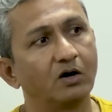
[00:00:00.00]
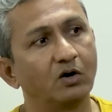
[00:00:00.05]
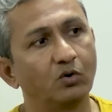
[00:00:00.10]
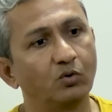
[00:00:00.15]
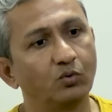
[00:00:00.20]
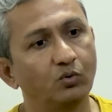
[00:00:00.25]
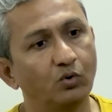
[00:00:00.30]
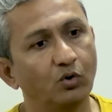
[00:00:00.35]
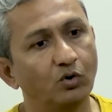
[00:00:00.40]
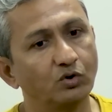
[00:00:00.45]

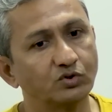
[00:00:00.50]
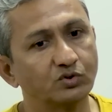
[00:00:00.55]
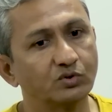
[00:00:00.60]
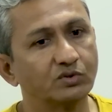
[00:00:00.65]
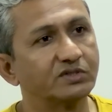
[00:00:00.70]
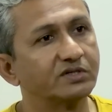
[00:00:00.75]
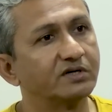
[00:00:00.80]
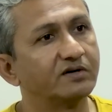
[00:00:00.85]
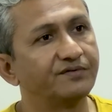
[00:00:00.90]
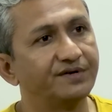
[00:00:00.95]
Who also
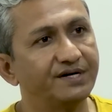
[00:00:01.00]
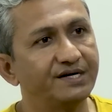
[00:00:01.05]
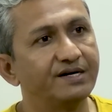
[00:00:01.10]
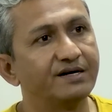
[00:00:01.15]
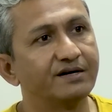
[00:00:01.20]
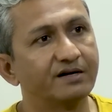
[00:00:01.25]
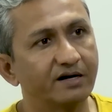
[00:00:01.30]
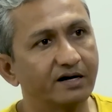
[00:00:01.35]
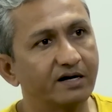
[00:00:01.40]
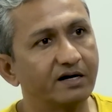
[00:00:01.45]
served
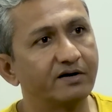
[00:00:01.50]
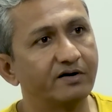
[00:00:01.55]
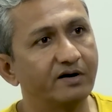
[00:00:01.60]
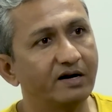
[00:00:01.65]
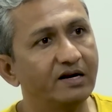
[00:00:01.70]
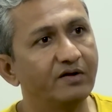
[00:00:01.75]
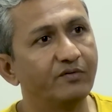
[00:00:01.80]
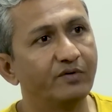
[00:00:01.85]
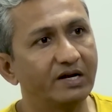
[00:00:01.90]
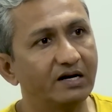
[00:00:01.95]
Indian cricket
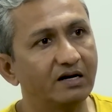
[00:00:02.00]
really well.